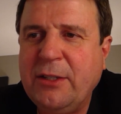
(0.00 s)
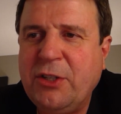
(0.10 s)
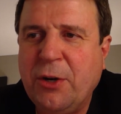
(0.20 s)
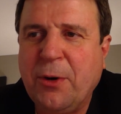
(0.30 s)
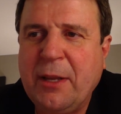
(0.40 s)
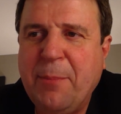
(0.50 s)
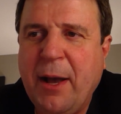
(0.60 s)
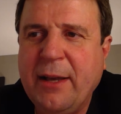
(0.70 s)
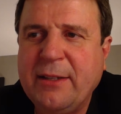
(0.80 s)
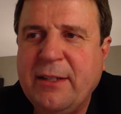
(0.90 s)
generally
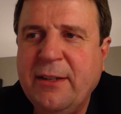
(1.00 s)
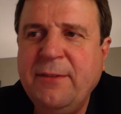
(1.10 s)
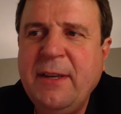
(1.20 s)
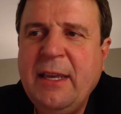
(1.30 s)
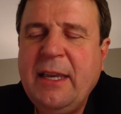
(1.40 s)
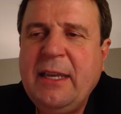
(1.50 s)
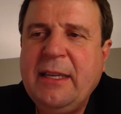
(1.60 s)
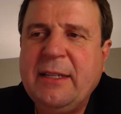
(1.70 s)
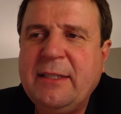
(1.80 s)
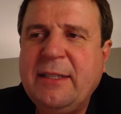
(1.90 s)
positive
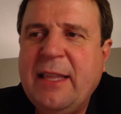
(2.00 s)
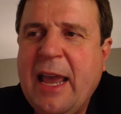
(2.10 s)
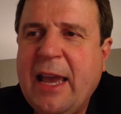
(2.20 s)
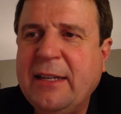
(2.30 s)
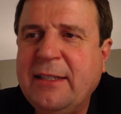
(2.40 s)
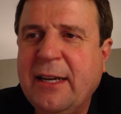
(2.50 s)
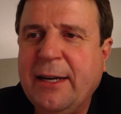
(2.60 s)
is that